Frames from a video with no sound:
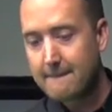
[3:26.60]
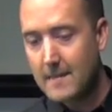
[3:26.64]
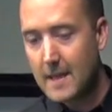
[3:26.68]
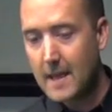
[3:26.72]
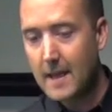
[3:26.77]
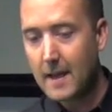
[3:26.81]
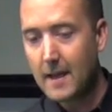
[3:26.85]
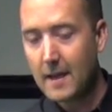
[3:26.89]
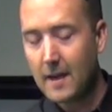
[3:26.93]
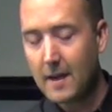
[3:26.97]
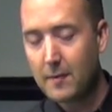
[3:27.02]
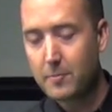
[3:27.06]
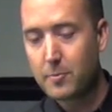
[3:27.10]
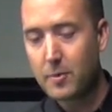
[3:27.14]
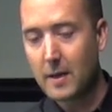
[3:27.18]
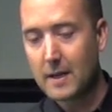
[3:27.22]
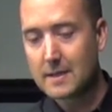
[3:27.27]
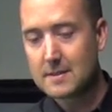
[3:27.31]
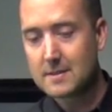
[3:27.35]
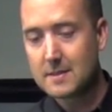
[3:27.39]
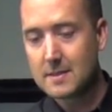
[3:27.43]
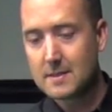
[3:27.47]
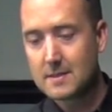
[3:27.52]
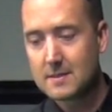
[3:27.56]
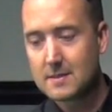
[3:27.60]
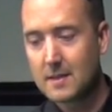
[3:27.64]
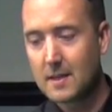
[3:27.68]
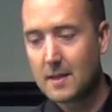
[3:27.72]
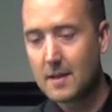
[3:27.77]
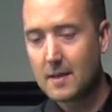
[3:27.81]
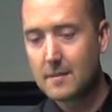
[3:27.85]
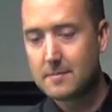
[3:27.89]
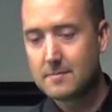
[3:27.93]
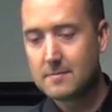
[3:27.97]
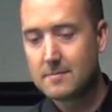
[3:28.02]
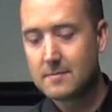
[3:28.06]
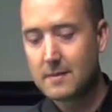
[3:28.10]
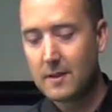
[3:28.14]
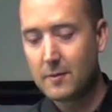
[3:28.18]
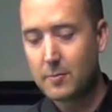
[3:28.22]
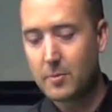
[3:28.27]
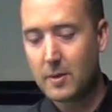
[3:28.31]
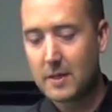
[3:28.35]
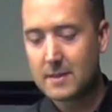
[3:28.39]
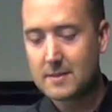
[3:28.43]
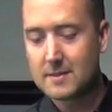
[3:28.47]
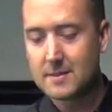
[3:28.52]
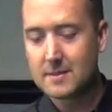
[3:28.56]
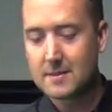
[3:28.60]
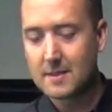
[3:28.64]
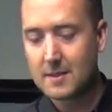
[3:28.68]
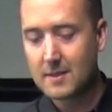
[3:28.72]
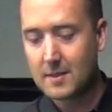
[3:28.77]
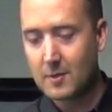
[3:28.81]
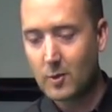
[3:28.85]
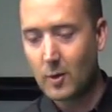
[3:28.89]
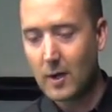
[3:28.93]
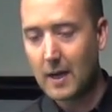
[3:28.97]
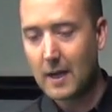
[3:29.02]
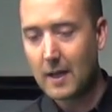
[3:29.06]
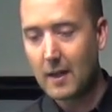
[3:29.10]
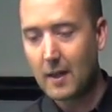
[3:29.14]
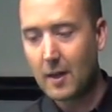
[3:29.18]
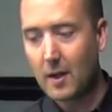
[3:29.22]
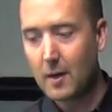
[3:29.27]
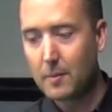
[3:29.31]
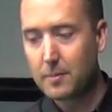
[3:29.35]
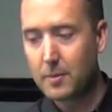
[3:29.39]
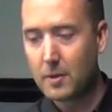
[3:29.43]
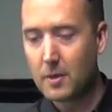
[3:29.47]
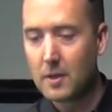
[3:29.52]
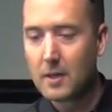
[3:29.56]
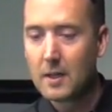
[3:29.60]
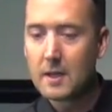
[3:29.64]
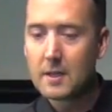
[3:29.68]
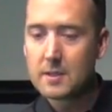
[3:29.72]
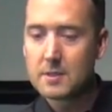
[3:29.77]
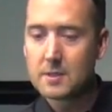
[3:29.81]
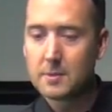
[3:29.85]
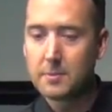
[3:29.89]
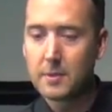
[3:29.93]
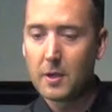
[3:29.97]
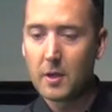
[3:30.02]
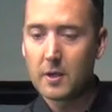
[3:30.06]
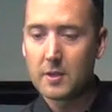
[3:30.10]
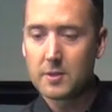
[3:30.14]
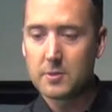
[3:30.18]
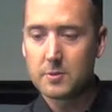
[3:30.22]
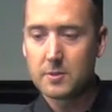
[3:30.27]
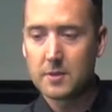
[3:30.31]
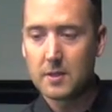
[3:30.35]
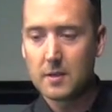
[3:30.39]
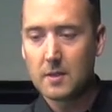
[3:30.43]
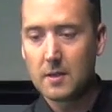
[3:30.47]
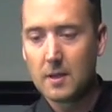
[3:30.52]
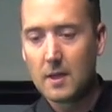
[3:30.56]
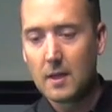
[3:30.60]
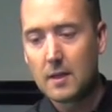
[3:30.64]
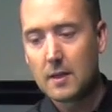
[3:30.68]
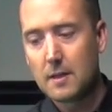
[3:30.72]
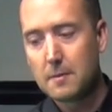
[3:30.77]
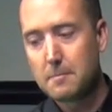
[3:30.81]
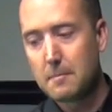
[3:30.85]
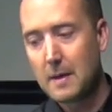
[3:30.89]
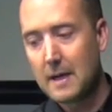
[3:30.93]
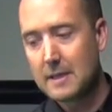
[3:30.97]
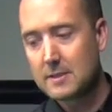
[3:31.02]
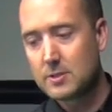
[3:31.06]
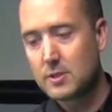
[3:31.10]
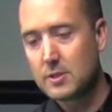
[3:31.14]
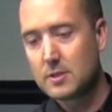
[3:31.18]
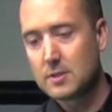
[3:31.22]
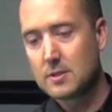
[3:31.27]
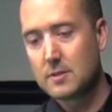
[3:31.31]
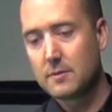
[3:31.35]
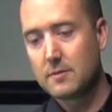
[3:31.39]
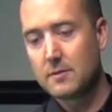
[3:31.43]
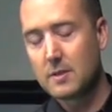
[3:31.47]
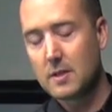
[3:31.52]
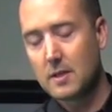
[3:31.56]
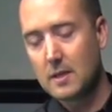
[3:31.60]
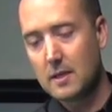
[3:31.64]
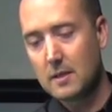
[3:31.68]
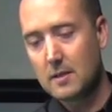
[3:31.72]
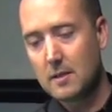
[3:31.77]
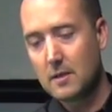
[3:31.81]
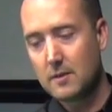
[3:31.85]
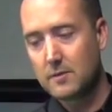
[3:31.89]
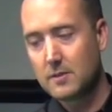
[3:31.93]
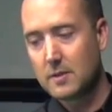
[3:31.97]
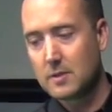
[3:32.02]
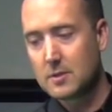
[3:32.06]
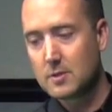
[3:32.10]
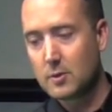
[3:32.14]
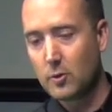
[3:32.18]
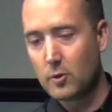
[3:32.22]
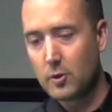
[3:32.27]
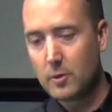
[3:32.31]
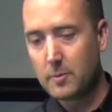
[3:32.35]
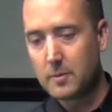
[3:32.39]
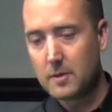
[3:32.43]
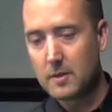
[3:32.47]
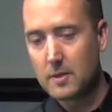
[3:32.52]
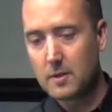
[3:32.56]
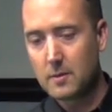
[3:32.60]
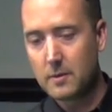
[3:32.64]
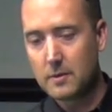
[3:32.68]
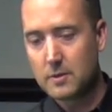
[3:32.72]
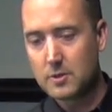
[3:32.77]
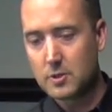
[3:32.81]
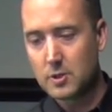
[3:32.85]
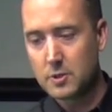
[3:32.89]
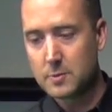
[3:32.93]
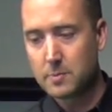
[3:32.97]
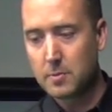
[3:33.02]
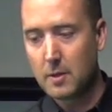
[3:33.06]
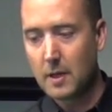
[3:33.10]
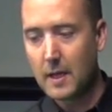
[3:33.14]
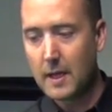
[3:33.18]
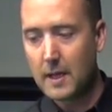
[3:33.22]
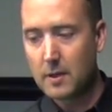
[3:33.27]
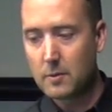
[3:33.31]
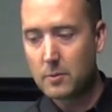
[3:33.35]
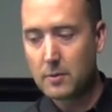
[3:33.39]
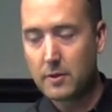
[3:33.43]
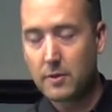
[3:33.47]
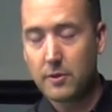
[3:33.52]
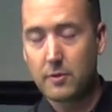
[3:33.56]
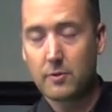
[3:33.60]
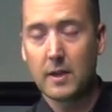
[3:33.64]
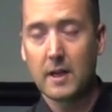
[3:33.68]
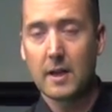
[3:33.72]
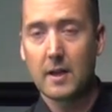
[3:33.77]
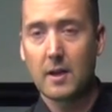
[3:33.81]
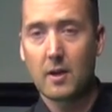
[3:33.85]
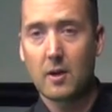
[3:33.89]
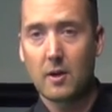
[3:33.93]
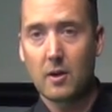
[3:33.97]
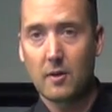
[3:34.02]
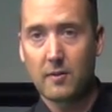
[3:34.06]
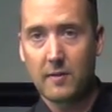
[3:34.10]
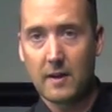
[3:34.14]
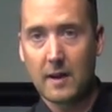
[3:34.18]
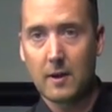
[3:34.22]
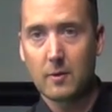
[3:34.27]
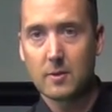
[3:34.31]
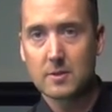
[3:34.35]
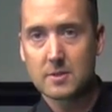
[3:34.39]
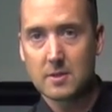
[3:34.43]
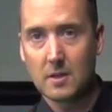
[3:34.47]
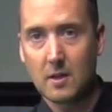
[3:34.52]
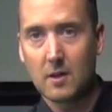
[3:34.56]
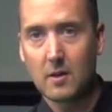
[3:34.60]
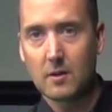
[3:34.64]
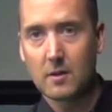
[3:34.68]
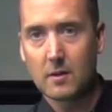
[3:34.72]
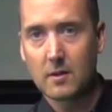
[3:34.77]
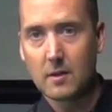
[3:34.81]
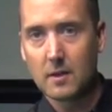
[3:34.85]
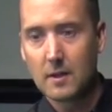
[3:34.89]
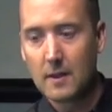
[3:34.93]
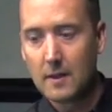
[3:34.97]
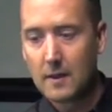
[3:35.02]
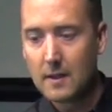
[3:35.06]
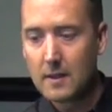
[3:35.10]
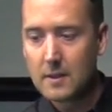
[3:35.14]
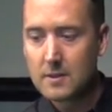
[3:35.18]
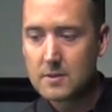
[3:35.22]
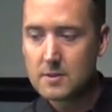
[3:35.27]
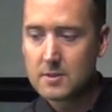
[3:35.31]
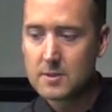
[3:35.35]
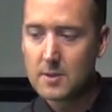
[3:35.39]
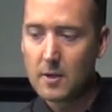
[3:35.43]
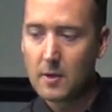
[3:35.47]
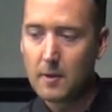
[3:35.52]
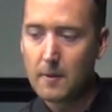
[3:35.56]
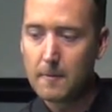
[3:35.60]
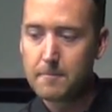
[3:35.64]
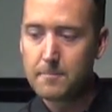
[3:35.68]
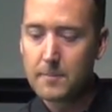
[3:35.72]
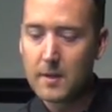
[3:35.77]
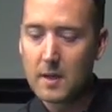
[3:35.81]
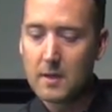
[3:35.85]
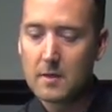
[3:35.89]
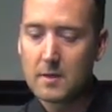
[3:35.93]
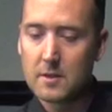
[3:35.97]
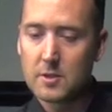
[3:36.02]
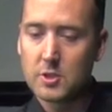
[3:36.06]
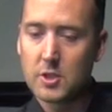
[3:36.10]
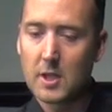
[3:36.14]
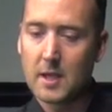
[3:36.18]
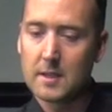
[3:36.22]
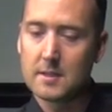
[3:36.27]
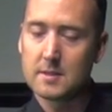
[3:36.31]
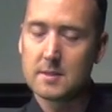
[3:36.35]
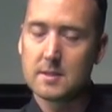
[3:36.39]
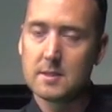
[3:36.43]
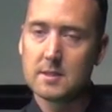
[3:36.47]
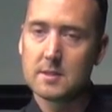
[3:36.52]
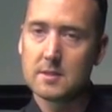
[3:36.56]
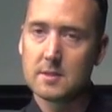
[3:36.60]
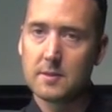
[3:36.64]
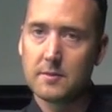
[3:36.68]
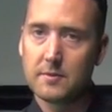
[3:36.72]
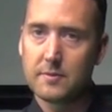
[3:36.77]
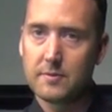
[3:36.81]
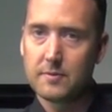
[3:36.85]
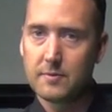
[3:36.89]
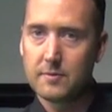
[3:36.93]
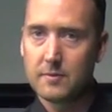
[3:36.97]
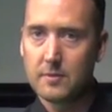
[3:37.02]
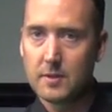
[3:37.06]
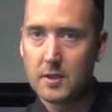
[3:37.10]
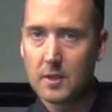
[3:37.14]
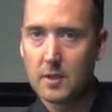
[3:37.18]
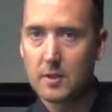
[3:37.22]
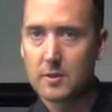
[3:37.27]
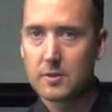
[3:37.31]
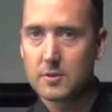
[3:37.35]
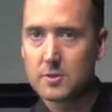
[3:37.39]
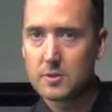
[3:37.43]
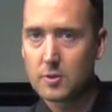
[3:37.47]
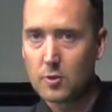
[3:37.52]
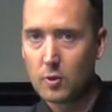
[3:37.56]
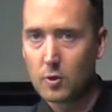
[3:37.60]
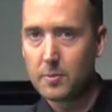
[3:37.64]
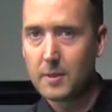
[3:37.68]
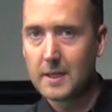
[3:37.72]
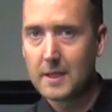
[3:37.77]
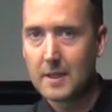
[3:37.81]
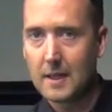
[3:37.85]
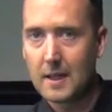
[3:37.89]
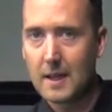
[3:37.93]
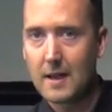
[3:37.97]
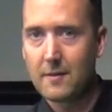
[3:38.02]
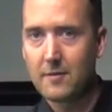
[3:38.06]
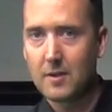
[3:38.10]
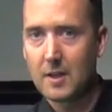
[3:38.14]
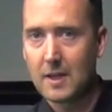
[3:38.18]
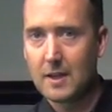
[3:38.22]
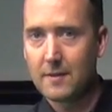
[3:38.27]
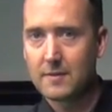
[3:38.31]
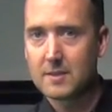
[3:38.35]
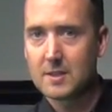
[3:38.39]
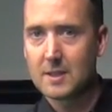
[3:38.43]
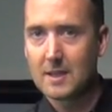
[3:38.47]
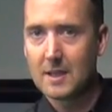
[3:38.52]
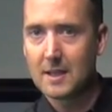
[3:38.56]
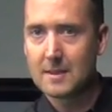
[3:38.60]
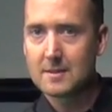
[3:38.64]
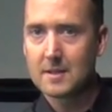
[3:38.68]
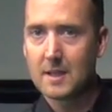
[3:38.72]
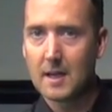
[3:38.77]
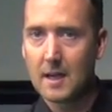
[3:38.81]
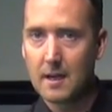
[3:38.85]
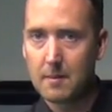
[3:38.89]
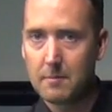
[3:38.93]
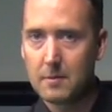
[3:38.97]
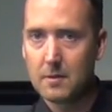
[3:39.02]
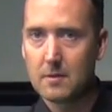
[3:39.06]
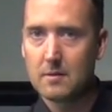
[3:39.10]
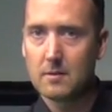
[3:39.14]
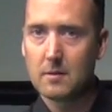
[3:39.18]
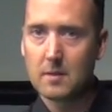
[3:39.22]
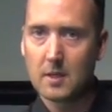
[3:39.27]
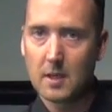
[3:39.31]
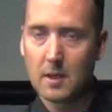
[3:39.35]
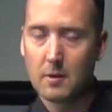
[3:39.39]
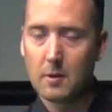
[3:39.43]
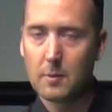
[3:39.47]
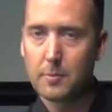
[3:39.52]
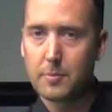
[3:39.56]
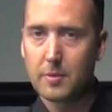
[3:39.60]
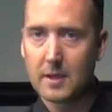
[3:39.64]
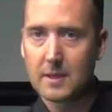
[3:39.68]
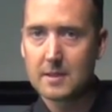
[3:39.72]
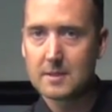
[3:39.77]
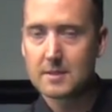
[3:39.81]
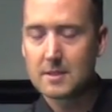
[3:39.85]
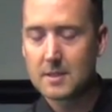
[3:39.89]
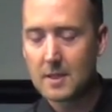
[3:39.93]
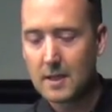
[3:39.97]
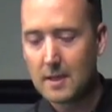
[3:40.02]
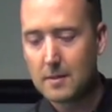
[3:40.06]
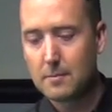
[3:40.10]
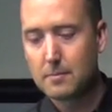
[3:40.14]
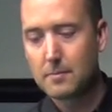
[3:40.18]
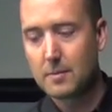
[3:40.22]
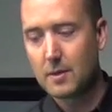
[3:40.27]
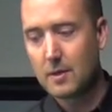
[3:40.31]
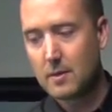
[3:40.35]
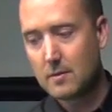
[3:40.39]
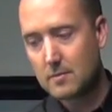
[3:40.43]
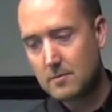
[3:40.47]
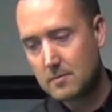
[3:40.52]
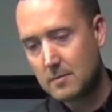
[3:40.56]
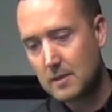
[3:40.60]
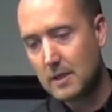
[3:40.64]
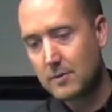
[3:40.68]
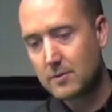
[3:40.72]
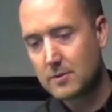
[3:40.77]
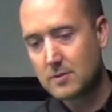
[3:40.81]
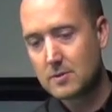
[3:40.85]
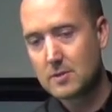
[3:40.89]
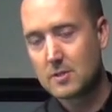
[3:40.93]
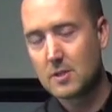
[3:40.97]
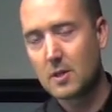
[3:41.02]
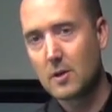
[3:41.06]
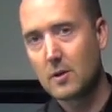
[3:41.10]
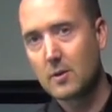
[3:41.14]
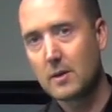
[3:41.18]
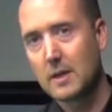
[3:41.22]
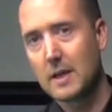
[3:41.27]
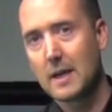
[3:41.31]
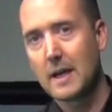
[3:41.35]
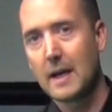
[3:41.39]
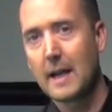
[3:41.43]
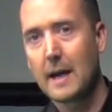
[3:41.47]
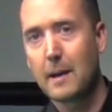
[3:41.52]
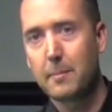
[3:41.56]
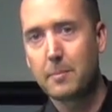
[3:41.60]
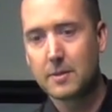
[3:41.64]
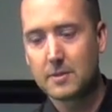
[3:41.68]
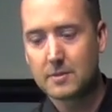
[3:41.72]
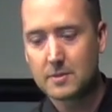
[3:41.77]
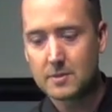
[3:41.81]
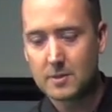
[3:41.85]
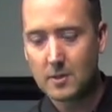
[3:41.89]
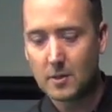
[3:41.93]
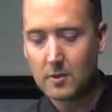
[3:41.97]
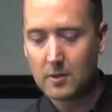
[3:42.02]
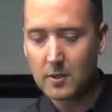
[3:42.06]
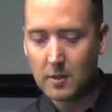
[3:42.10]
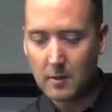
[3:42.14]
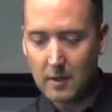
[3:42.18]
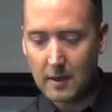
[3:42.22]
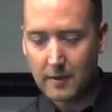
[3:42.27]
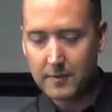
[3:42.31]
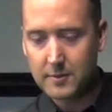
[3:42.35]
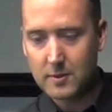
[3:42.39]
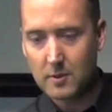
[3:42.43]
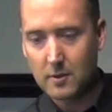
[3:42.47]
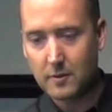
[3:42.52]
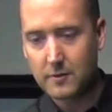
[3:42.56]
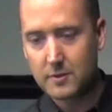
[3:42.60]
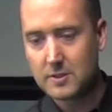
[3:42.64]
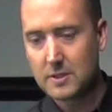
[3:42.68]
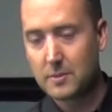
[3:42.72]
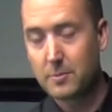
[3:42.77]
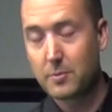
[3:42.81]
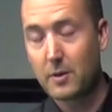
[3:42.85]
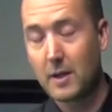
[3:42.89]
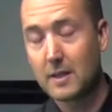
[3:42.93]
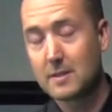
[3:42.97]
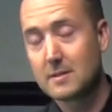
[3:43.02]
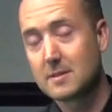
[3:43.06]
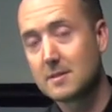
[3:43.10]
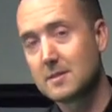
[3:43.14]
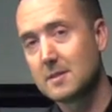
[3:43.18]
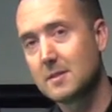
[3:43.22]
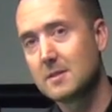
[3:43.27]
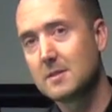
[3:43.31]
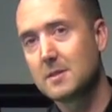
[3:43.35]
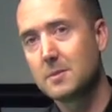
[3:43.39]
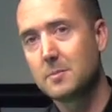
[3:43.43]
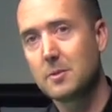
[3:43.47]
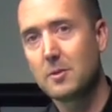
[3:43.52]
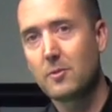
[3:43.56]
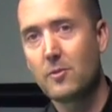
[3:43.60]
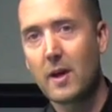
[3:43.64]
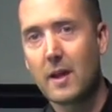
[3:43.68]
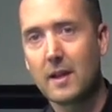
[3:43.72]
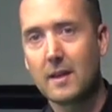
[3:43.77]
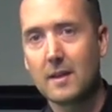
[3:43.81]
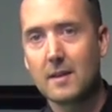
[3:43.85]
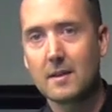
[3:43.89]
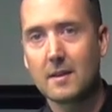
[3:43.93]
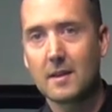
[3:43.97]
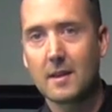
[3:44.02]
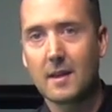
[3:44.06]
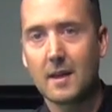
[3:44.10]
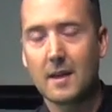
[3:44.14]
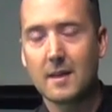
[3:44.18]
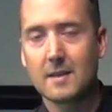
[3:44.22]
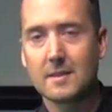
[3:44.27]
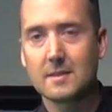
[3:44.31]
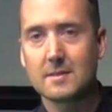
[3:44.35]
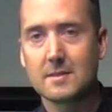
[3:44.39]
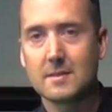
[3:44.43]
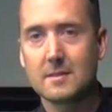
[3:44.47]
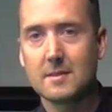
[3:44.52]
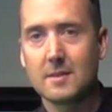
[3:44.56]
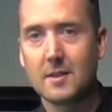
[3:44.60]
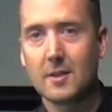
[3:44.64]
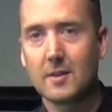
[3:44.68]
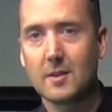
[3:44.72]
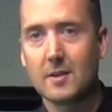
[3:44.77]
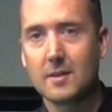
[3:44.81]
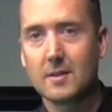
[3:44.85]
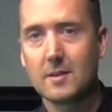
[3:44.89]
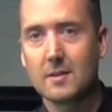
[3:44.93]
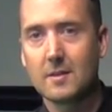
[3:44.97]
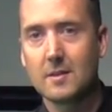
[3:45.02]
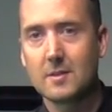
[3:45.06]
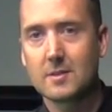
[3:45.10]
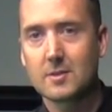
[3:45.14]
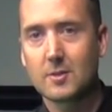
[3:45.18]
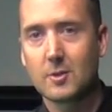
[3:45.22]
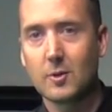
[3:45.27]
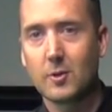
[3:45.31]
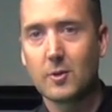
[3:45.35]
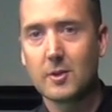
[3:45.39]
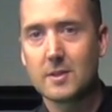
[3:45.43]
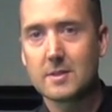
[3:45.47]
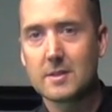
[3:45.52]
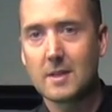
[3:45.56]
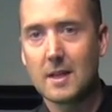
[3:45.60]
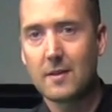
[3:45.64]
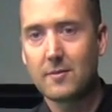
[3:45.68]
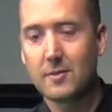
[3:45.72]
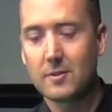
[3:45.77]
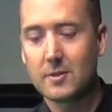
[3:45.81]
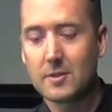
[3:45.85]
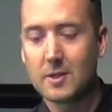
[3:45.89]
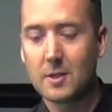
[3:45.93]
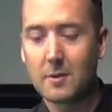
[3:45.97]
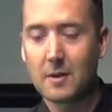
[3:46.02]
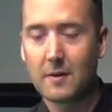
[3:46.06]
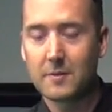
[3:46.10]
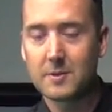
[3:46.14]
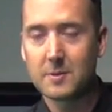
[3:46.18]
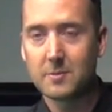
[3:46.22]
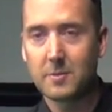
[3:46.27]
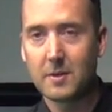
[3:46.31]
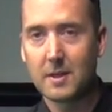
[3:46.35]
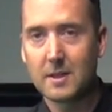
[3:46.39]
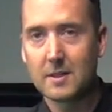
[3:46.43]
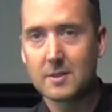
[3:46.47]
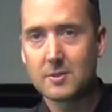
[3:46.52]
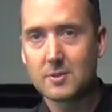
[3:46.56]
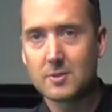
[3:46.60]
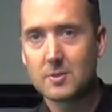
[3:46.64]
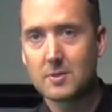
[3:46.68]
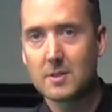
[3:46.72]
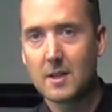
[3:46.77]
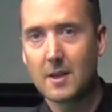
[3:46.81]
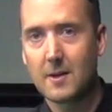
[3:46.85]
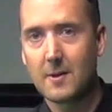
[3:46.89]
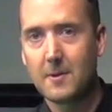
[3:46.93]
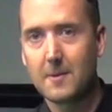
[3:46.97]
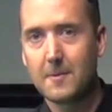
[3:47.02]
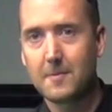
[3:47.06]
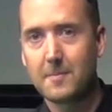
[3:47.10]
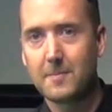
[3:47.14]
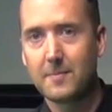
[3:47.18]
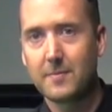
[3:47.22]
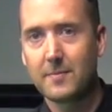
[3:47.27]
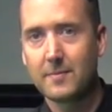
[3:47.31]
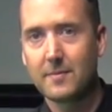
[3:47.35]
Yeah, I practiced it quite a lot, but to be honest with you, the matches of the tournament that we just played were 3.5 hours long. So the chances of, you know, the score being level after that time are pretty slim, but even so it can happen. So you have to obviously practice it to be ready in case, you know, the score is level and you have to play the shootout.